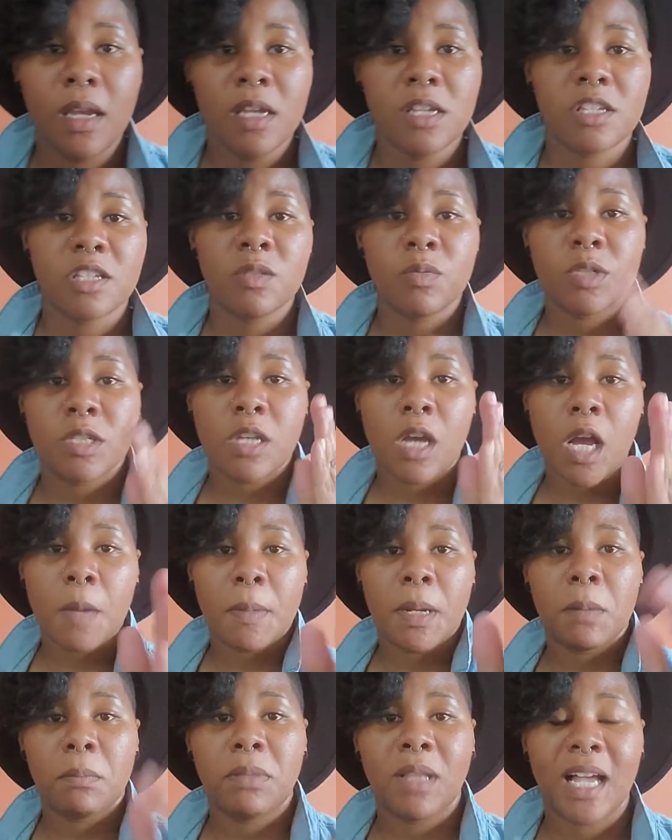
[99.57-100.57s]
since we're talking
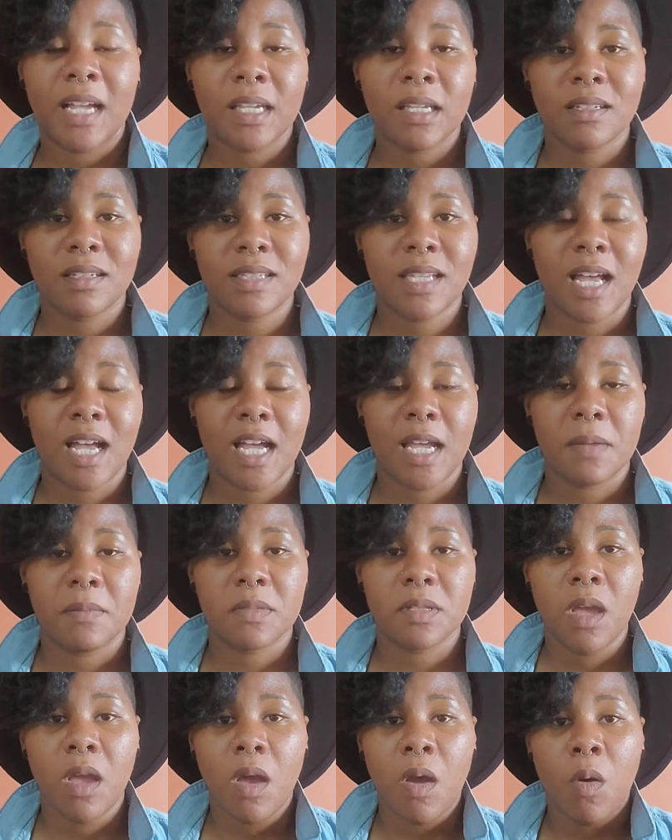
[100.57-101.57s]
about blocking
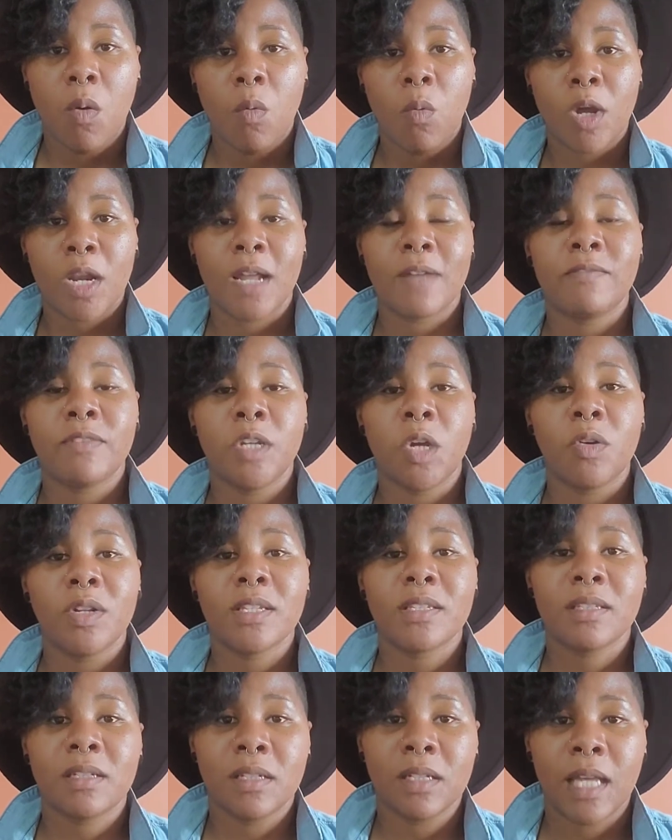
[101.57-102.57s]
times, what I've
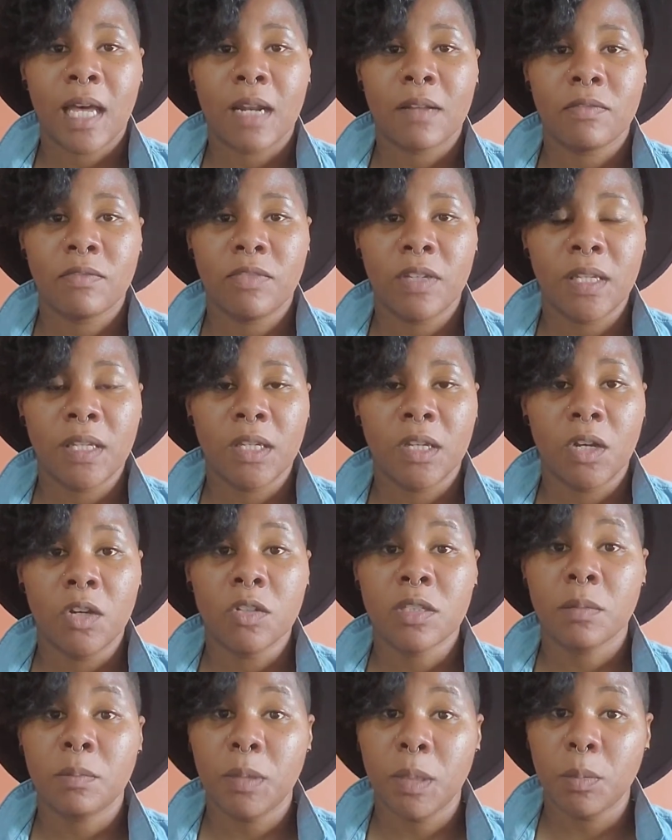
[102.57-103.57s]
noticed in a lot of
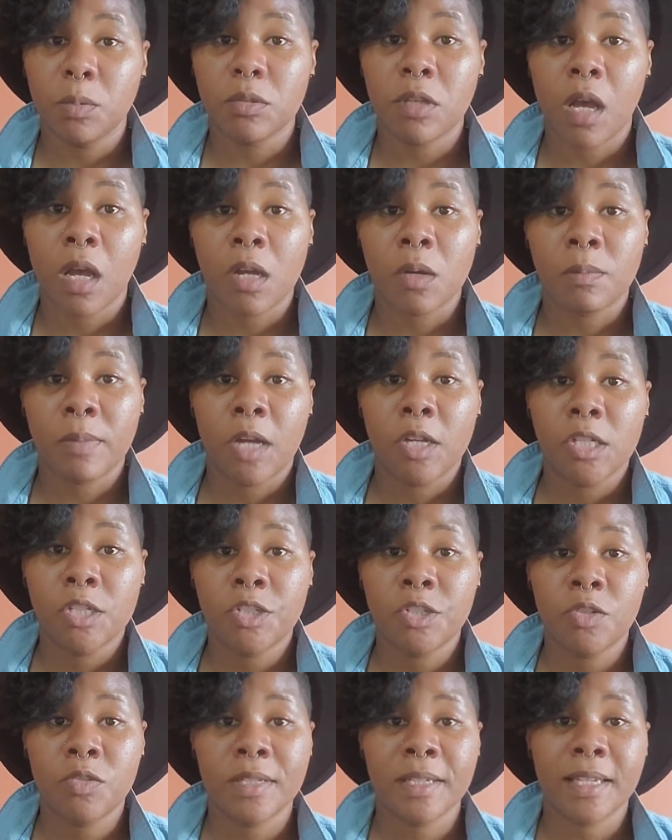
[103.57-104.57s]
videos that people talk about
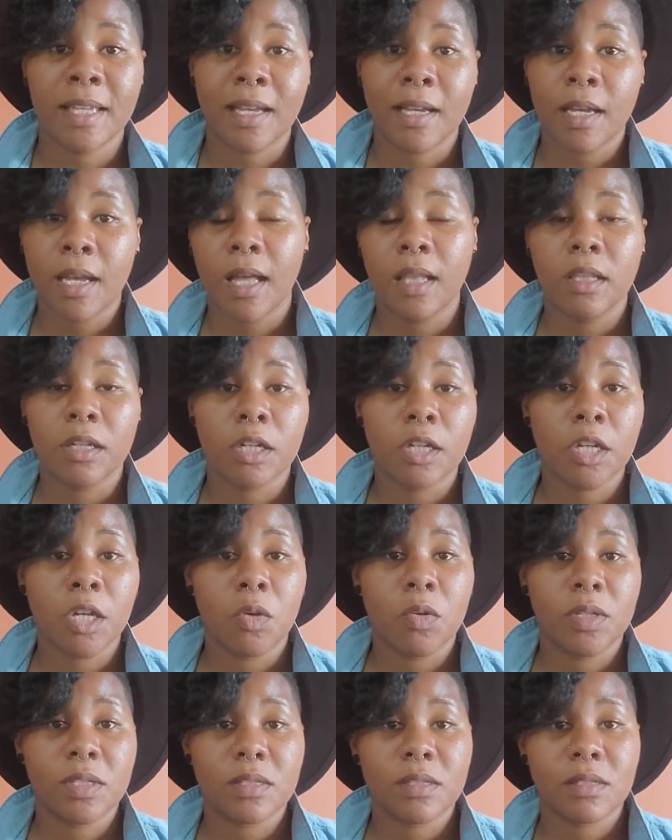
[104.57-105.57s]
is using a
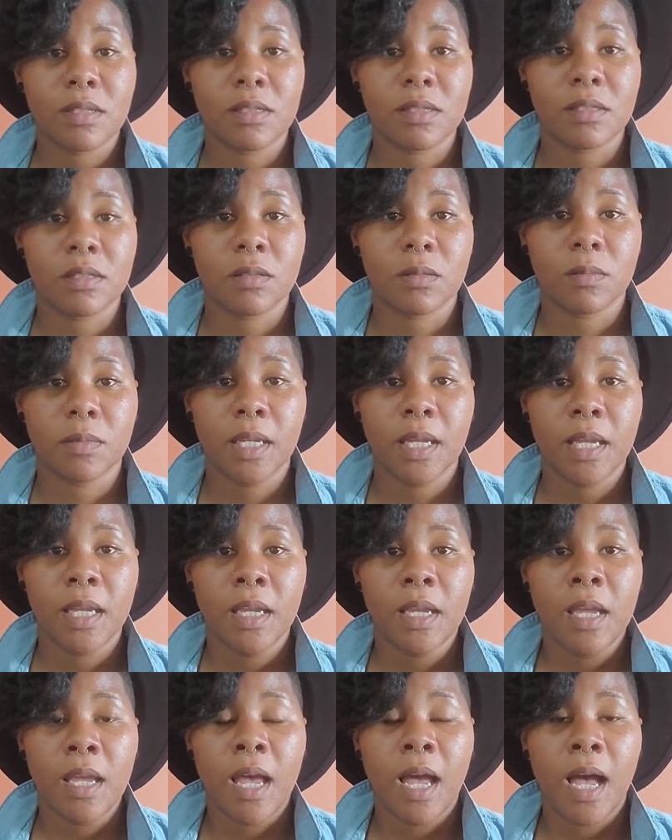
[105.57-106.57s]
color-coded system.
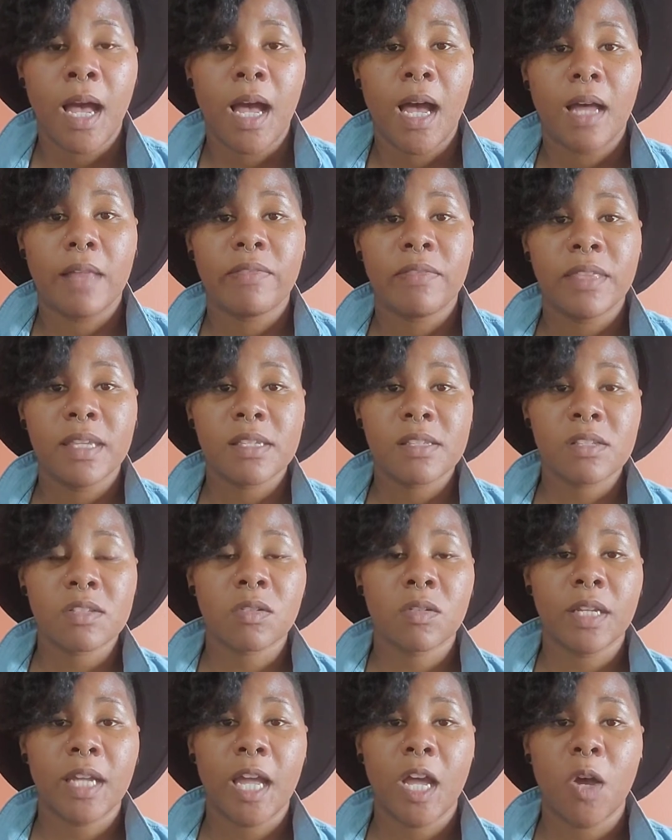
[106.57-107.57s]
This is
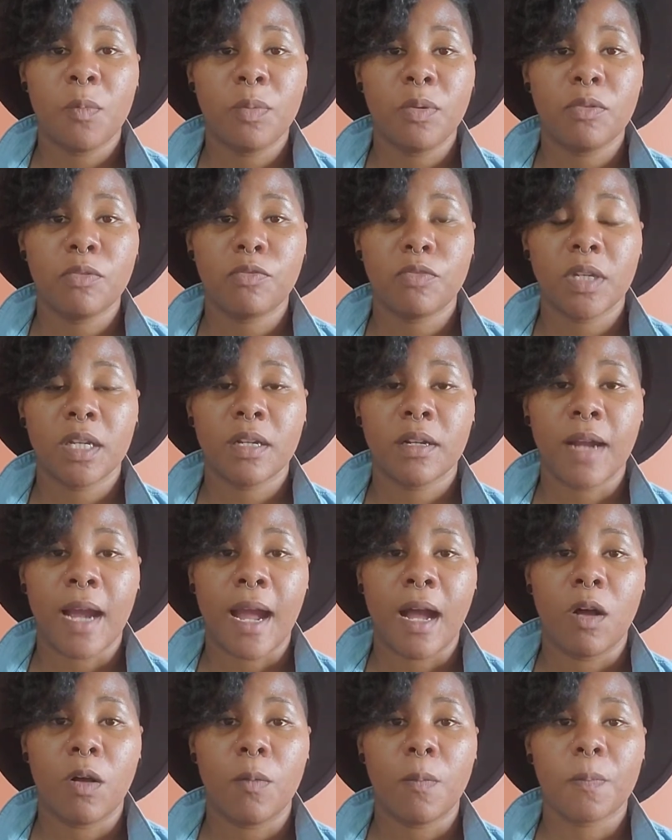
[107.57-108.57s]
going to help you figure
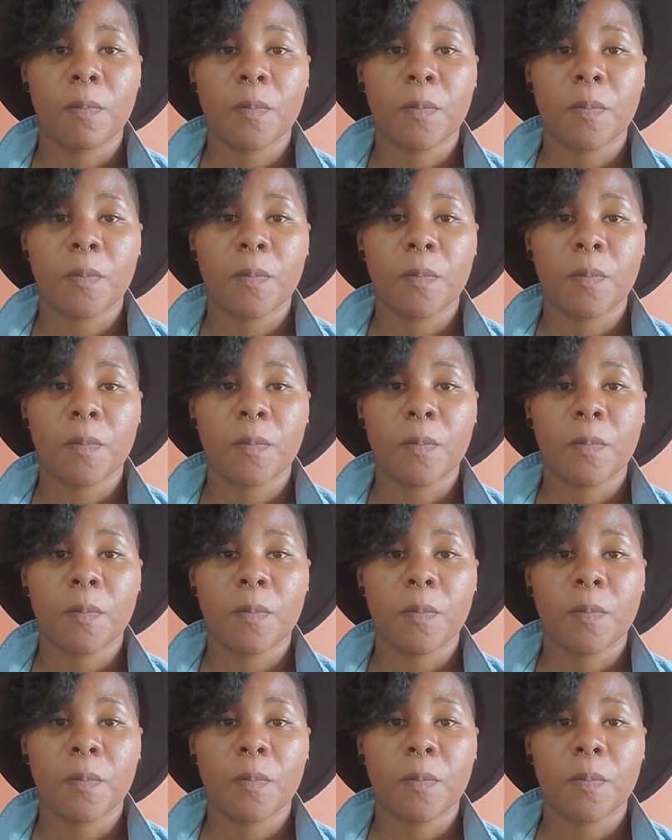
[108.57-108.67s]
out